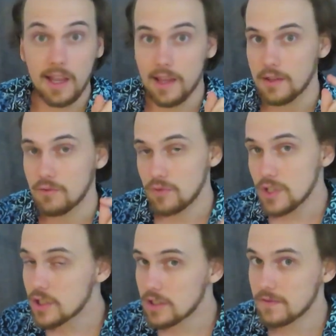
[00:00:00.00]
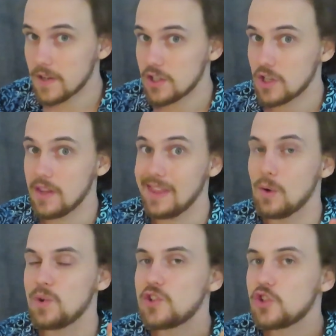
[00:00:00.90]
in the original adventure,
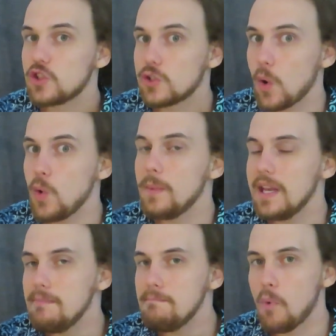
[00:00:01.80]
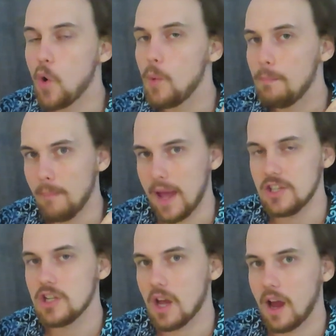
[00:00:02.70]
there were so many more
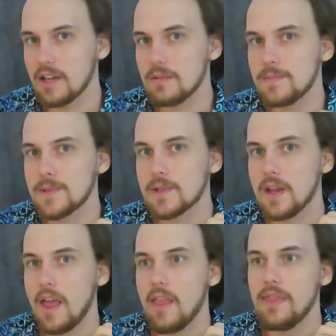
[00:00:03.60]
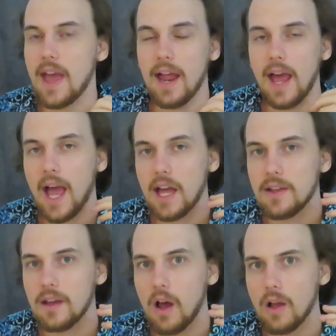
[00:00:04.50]
magic items that
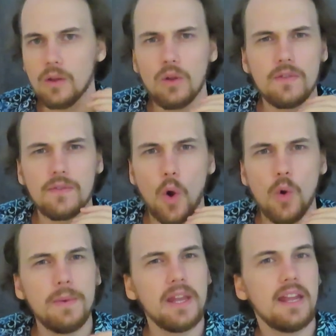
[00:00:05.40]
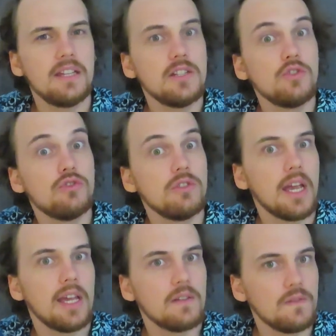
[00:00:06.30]
had a lot of open-ended
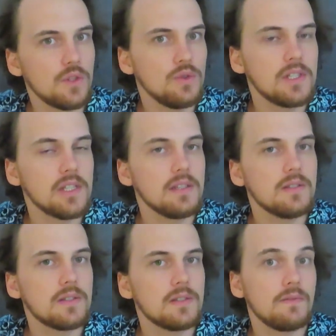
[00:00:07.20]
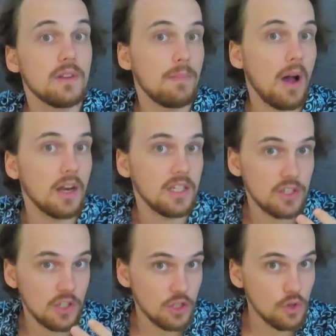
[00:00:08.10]
creative uses for the party
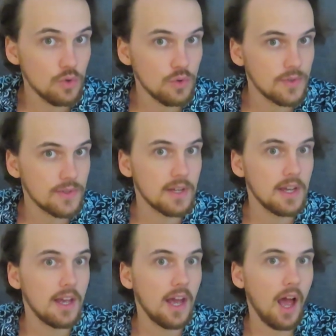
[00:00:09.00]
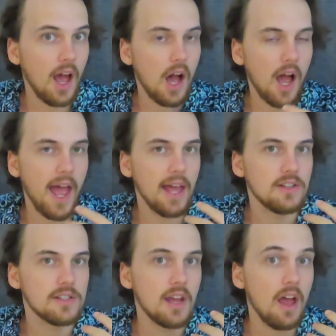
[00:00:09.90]
to use.
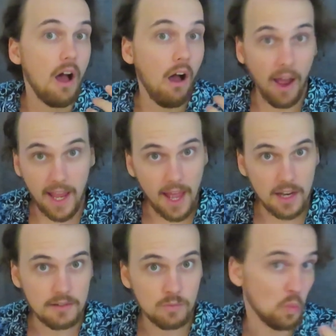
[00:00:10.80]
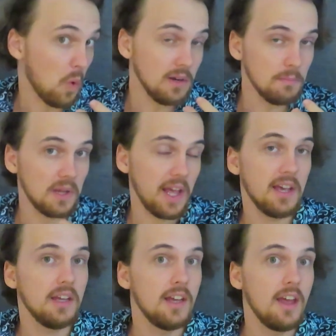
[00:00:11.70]
And I had one
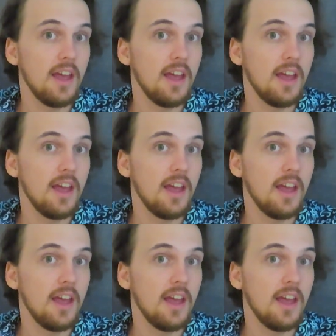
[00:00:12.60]
player